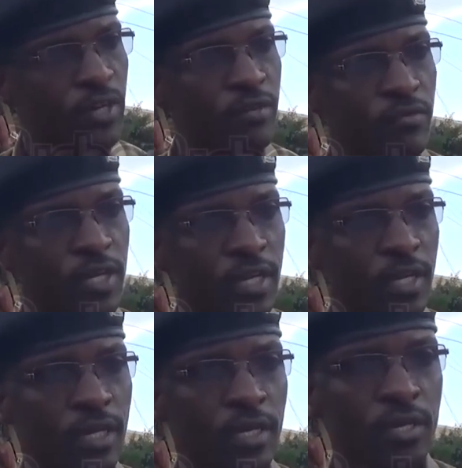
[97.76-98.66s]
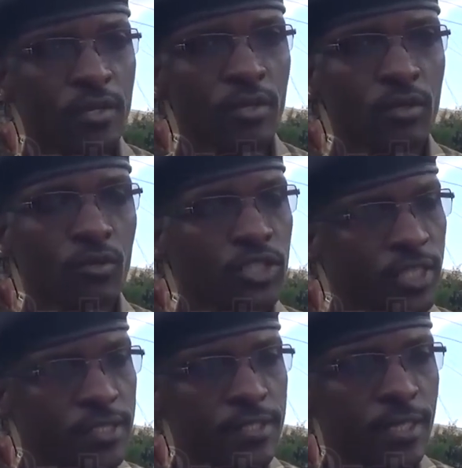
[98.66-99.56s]
very, very you know,
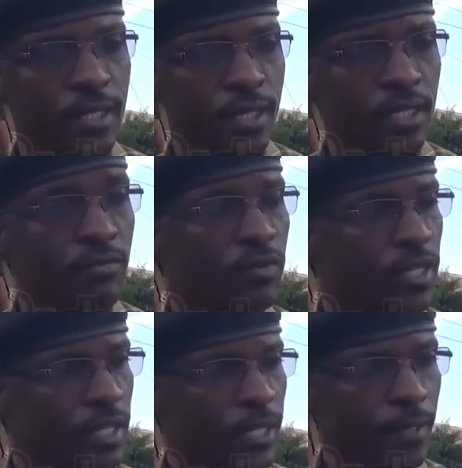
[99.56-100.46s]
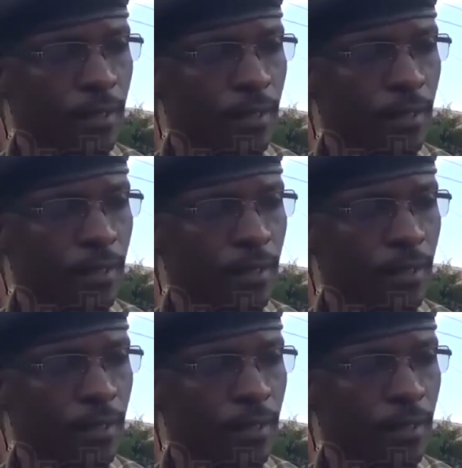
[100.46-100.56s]
cautious and very